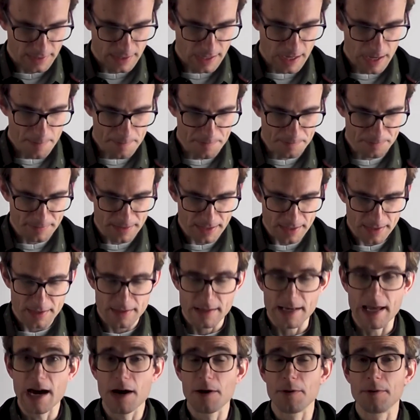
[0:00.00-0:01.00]

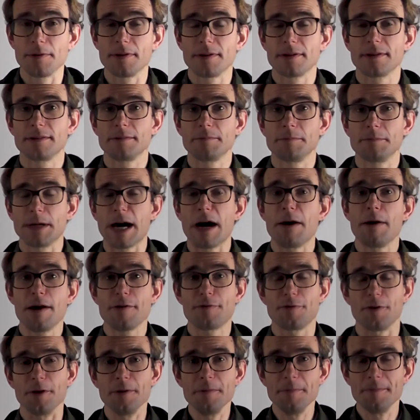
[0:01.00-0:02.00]
Now,
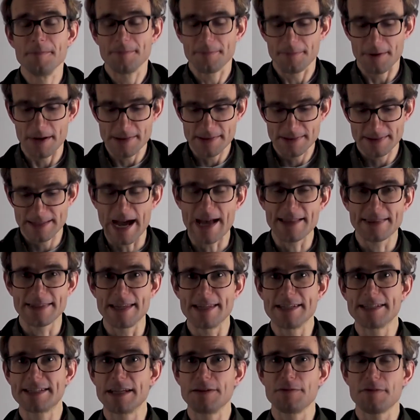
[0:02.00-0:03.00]
however, right, that
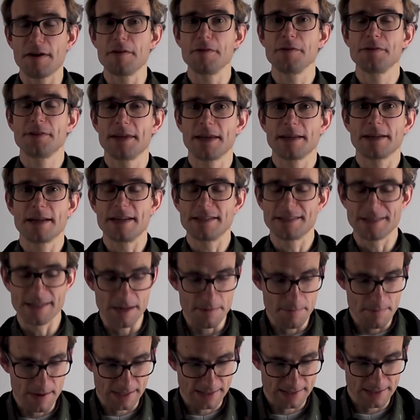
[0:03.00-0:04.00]
is if everything
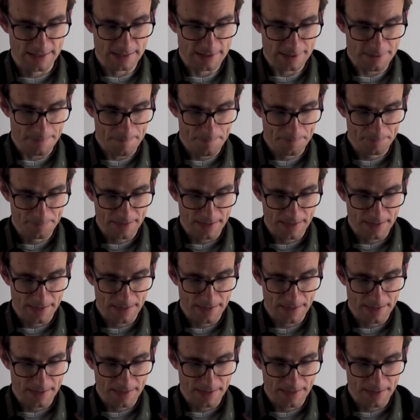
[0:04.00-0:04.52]
nicely mixes.